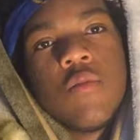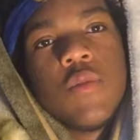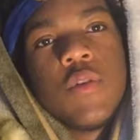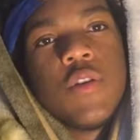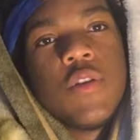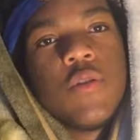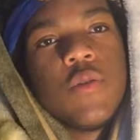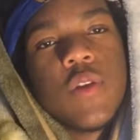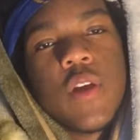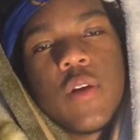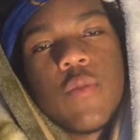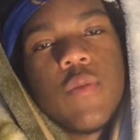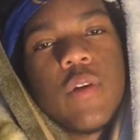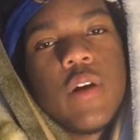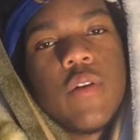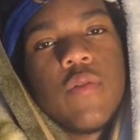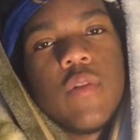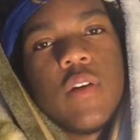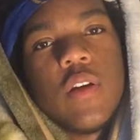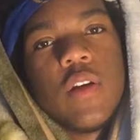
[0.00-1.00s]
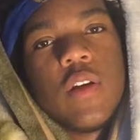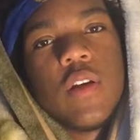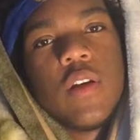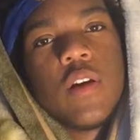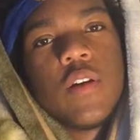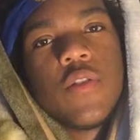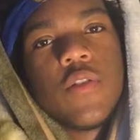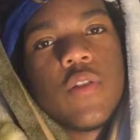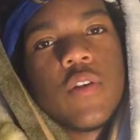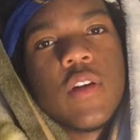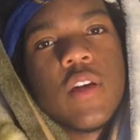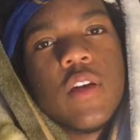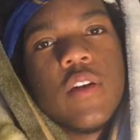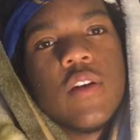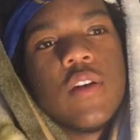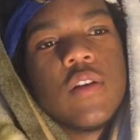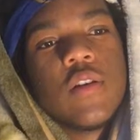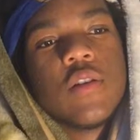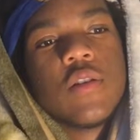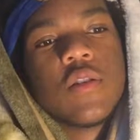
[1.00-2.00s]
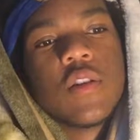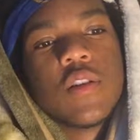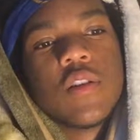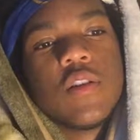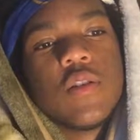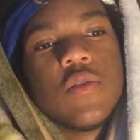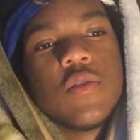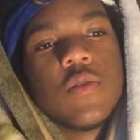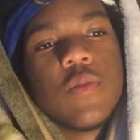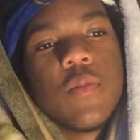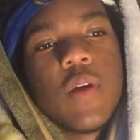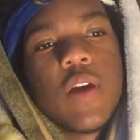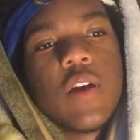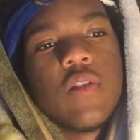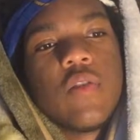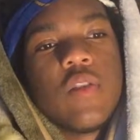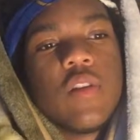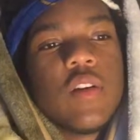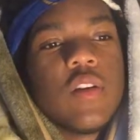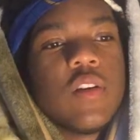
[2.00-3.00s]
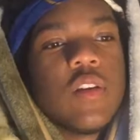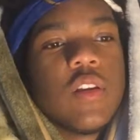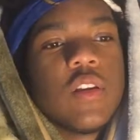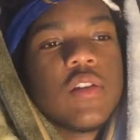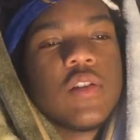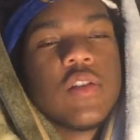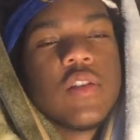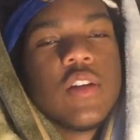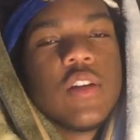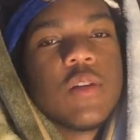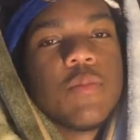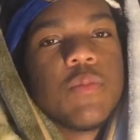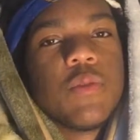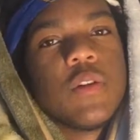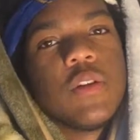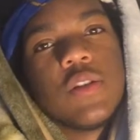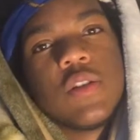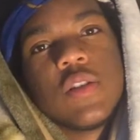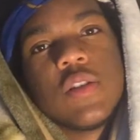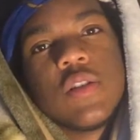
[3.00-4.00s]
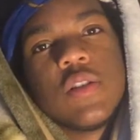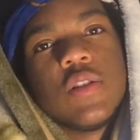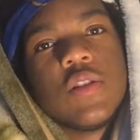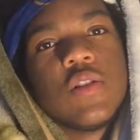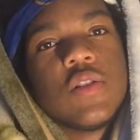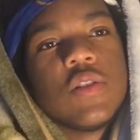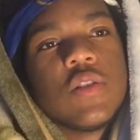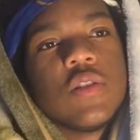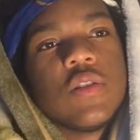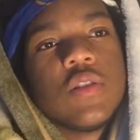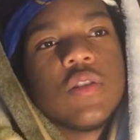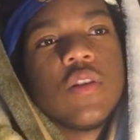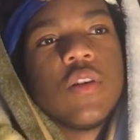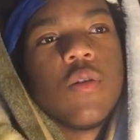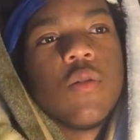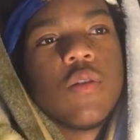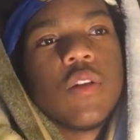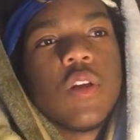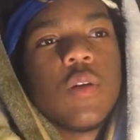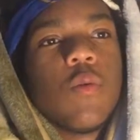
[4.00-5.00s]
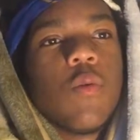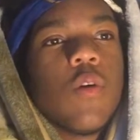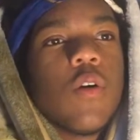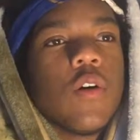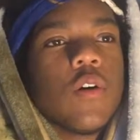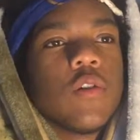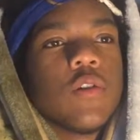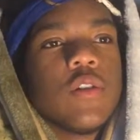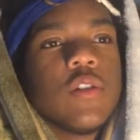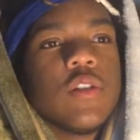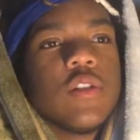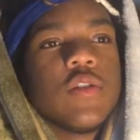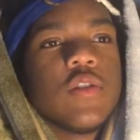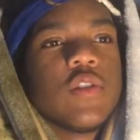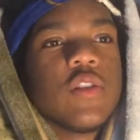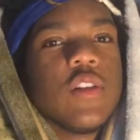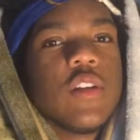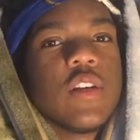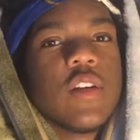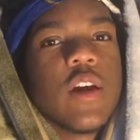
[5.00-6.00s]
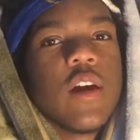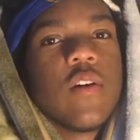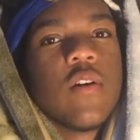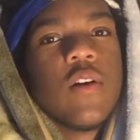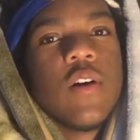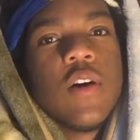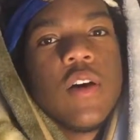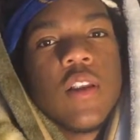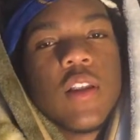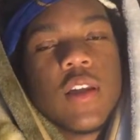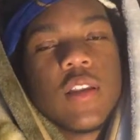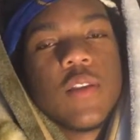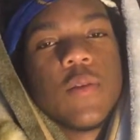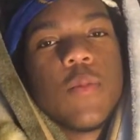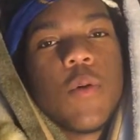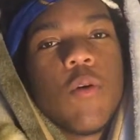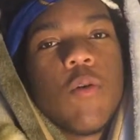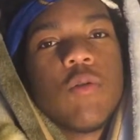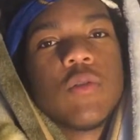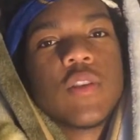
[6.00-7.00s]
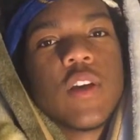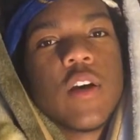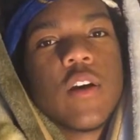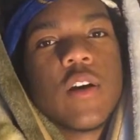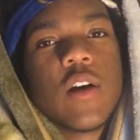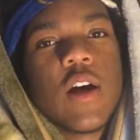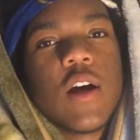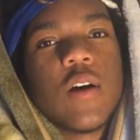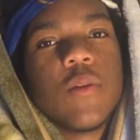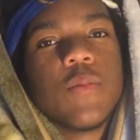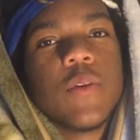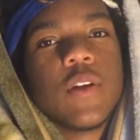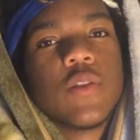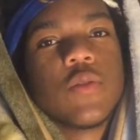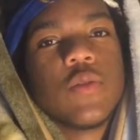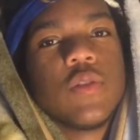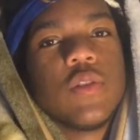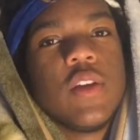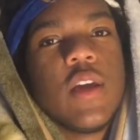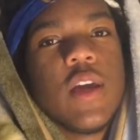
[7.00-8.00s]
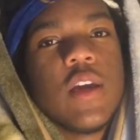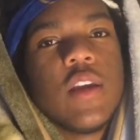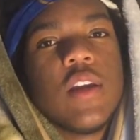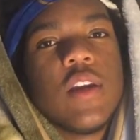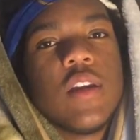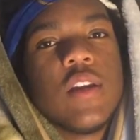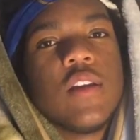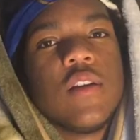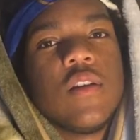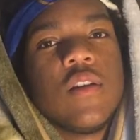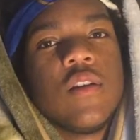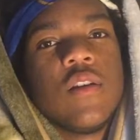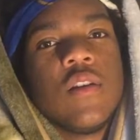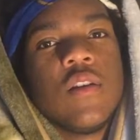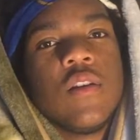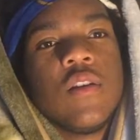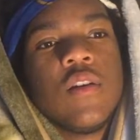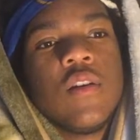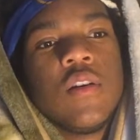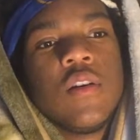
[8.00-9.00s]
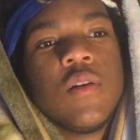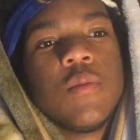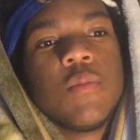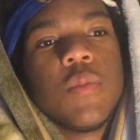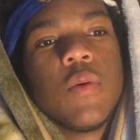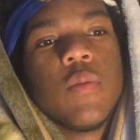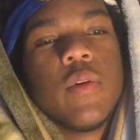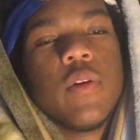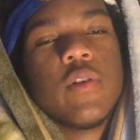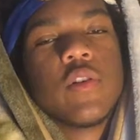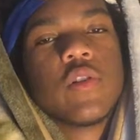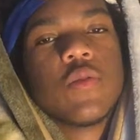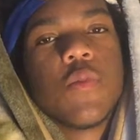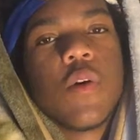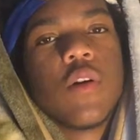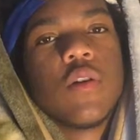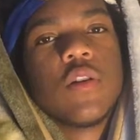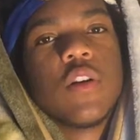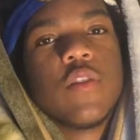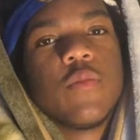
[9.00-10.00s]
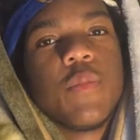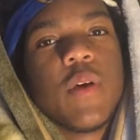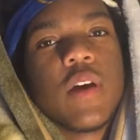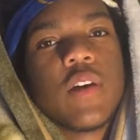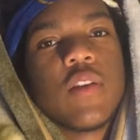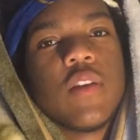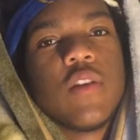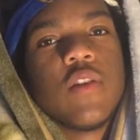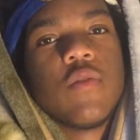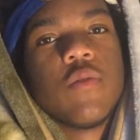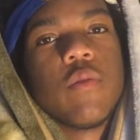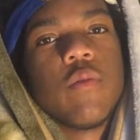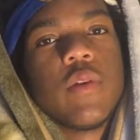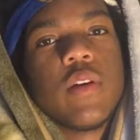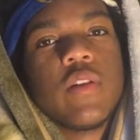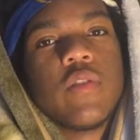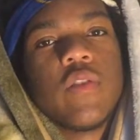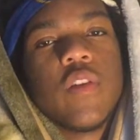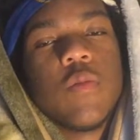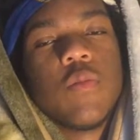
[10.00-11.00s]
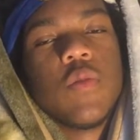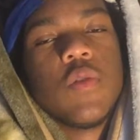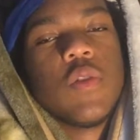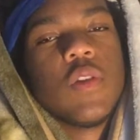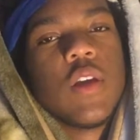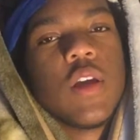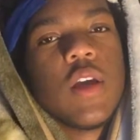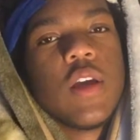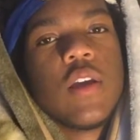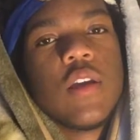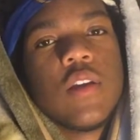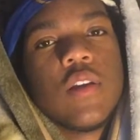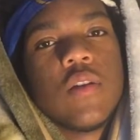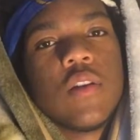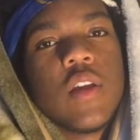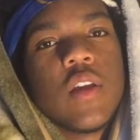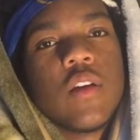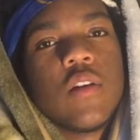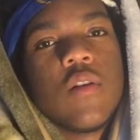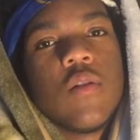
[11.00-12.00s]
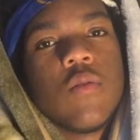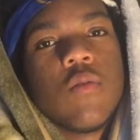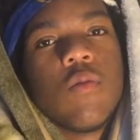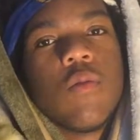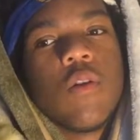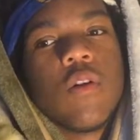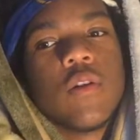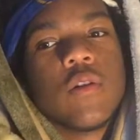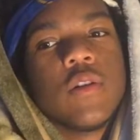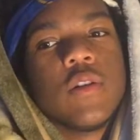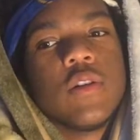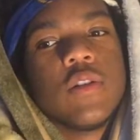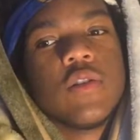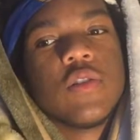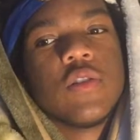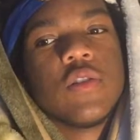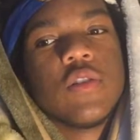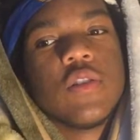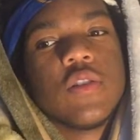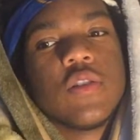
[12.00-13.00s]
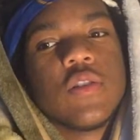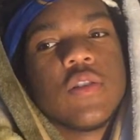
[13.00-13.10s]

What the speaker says: we do like what every other kid does, like do some bad shit, like sneaking places and going like Walgreens, sneaking out. Like the whole entire complex was gated in, but we were small enough back then to where we could slip through the gate and like go to Walgreens and